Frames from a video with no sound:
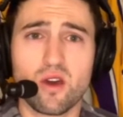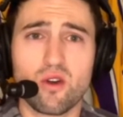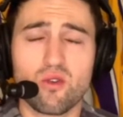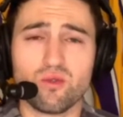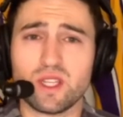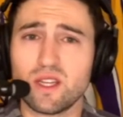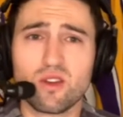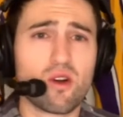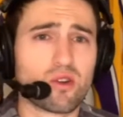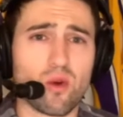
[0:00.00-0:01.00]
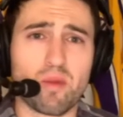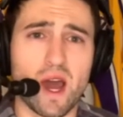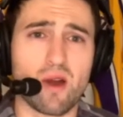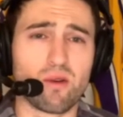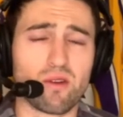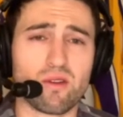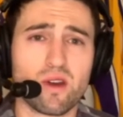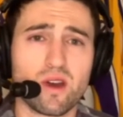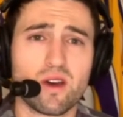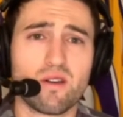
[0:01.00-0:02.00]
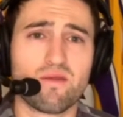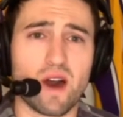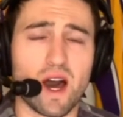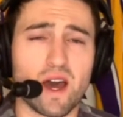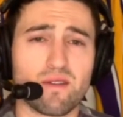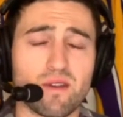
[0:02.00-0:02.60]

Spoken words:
who didn't go to a Power 5.